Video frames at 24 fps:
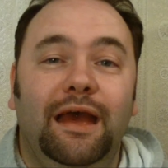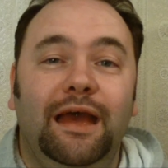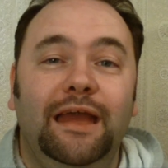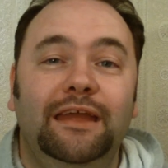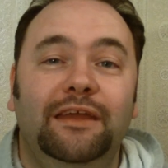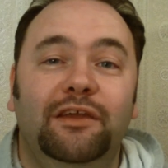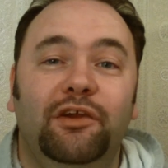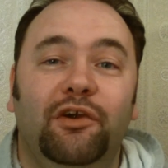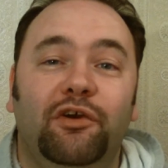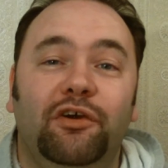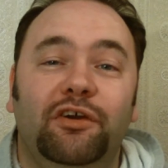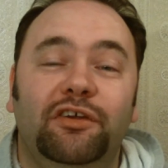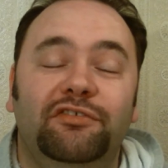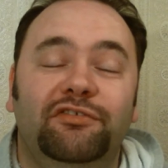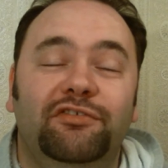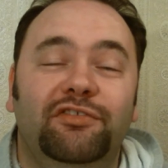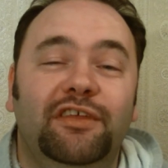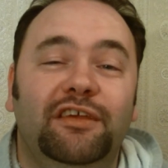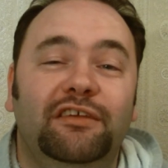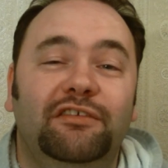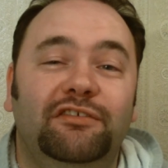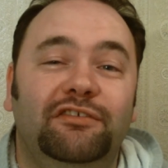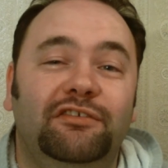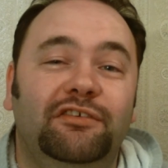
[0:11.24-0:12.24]
Hey guys,
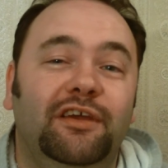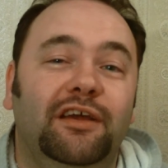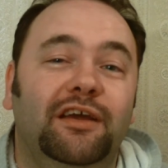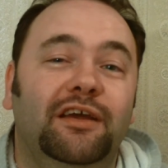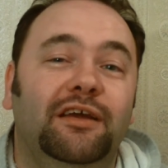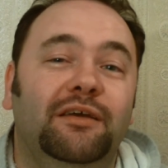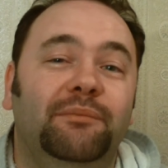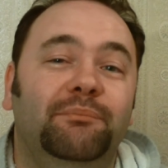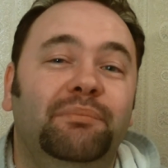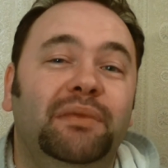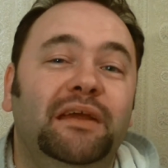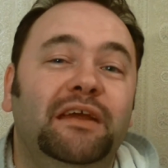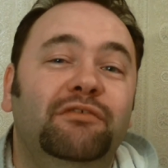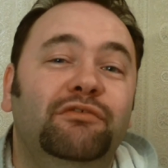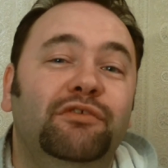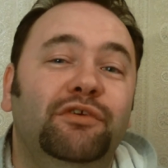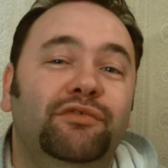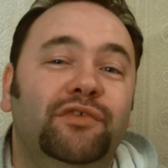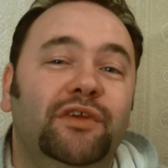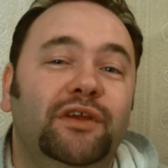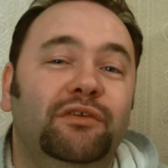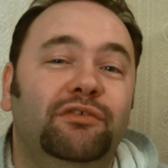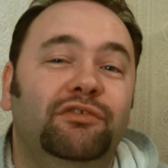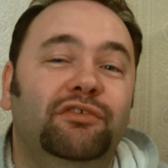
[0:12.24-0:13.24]
this beer
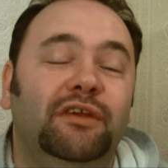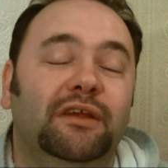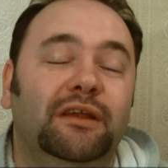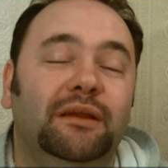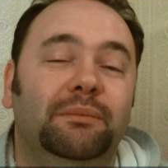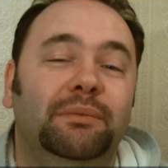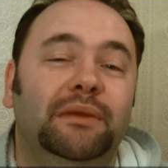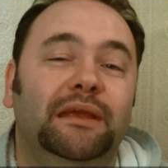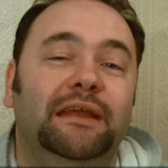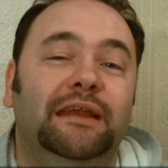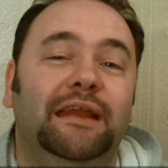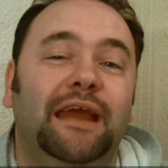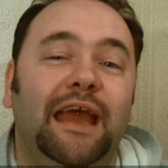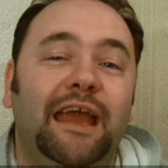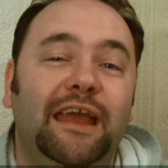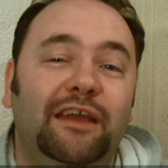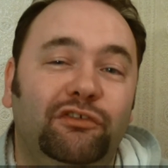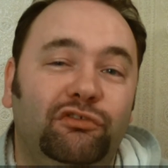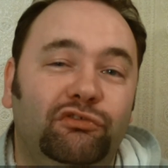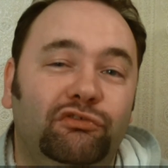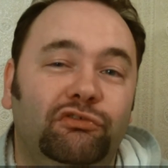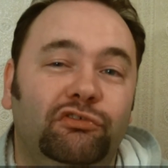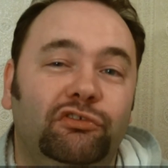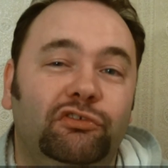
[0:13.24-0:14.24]
review is going to be an
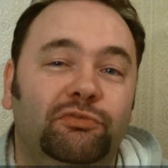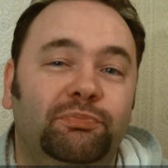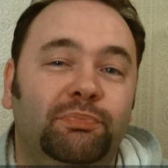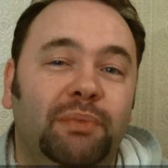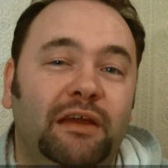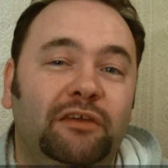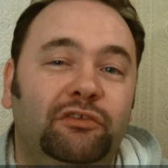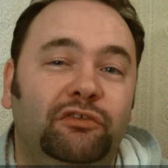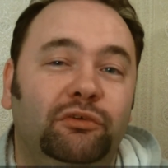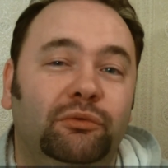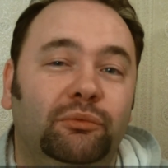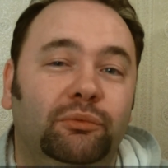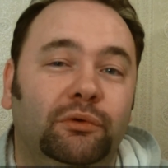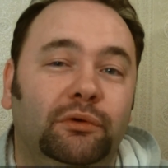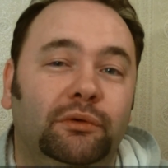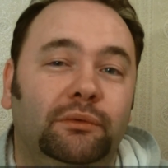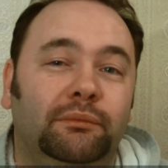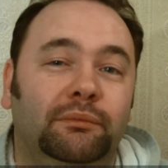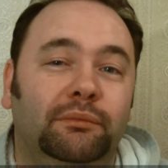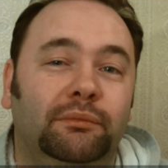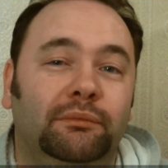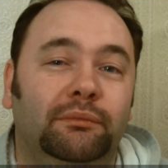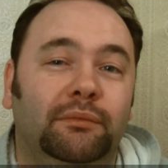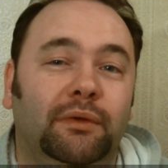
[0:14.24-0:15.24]
extra special
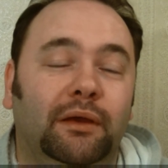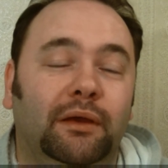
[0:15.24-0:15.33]
one